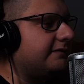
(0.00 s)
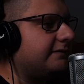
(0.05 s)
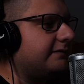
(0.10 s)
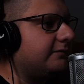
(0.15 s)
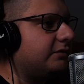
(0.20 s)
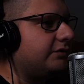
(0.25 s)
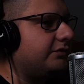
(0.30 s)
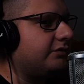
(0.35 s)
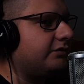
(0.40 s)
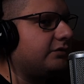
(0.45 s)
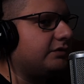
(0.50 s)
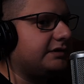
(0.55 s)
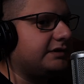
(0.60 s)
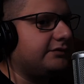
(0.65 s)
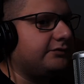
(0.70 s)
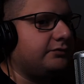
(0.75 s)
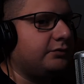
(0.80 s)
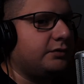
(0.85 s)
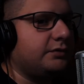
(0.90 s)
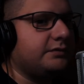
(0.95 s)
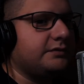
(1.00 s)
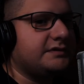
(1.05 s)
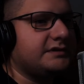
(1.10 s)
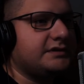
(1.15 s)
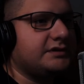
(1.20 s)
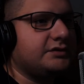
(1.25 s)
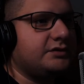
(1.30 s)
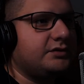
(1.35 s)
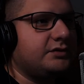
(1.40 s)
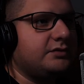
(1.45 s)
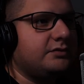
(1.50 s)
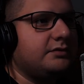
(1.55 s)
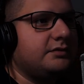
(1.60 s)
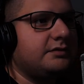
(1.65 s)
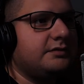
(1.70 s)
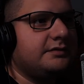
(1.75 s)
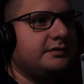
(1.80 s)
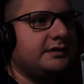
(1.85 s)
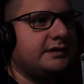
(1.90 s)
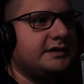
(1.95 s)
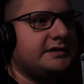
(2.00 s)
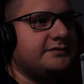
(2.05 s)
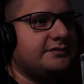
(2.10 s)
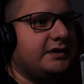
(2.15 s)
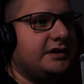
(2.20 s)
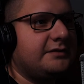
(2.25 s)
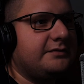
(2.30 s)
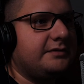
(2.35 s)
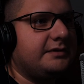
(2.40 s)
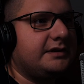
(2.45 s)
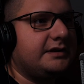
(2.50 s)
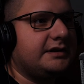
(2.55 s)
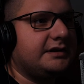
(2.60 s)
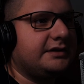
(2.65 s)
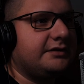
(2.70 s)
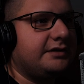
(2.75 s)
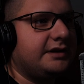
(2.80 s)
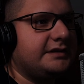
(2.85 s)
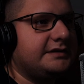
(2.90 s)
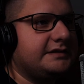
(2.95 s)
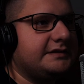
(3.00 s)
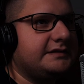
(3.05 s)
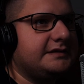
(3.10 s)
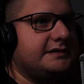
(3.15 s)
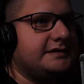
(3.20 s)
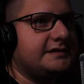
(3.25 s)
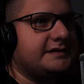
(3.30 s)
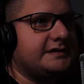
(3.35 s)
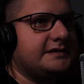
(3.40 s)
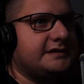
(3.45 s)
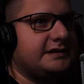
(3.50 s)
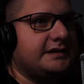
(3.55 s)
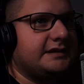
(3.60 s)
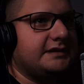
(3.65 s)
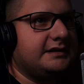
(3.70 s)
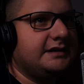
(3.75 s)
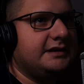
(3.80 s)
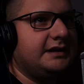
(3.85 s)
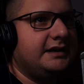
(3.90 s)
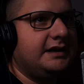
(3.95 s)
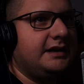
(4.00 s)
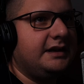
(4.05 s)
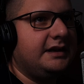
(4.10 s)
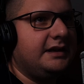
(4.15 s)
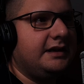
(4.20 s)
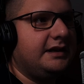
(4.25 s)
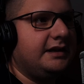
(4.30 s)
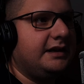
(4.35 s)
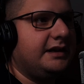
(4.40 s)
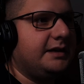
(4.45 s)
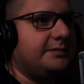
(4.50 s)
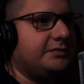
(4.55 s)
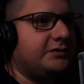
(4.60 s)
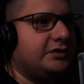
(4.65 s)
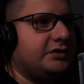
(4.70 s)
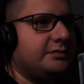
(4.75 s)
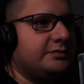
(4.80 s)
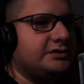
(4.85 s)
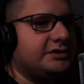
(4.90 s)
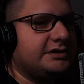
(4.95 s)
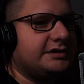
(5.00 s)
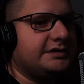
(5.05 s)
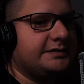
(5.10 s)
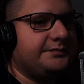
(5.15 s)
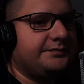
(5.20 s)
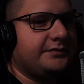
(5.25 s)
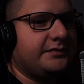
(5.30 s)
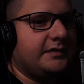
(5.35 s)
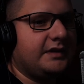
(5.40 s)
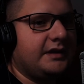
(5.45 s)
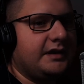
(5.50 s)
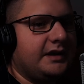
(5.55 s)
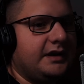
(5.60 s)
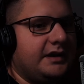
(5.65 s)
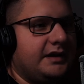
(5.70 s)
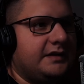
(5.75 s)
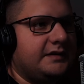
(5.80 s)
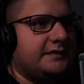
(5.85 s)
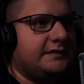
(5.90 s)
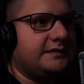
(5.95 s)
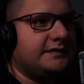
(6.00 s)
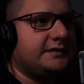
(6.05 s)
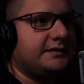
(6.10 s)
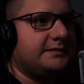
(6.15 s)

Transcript: what we want in focus, so that's why we created this empty object. And